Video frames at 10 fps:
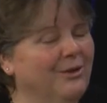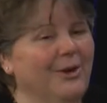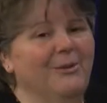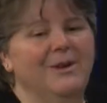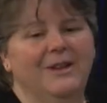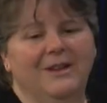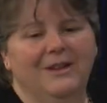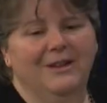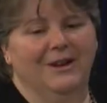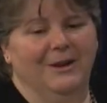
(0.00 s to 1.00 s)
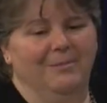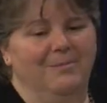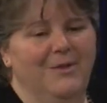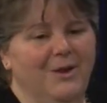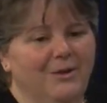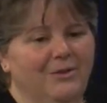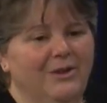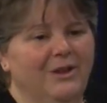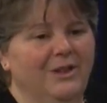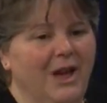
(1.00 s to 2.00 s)
So there's
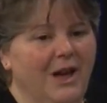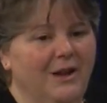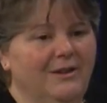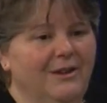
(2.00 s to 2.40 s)
a lot